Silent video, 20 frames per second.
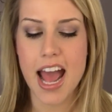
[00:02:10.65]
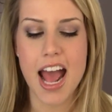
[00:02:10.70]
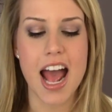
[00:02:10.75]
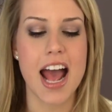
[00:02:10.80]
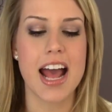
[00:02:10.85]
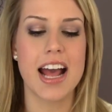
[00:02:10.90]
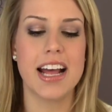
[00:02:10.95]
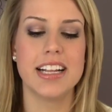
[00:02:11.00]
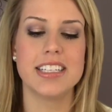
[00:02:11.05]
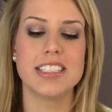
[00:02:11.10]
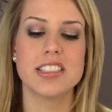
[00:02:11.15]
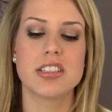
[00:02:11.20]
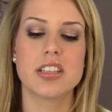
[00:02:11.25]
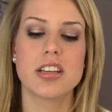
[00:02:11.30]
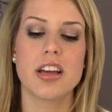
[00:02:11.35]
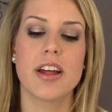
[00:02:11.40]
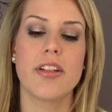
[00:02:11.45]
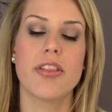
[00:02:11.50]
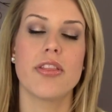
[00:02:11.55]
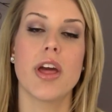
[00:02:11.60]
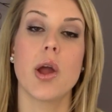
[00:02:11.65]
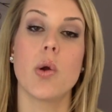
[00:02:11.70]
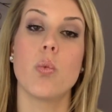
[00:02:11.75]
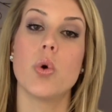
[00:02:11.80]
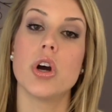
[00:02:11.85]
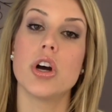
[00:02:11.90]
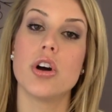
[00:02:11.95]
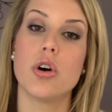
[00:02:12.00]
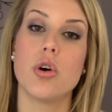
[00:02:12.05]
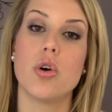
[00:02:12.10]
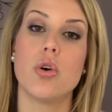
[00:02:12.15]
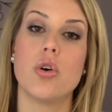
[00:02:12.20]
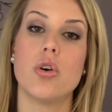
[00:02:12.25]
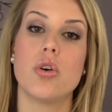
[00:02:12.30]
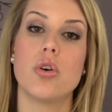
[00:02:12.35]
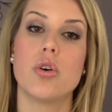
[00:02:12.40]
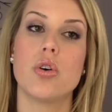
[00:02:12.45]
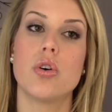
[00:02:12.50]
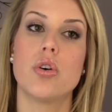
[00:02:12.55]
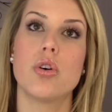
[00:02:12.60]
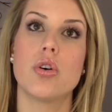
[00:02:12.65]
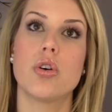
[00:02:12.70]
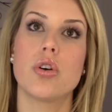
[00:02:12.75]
And they will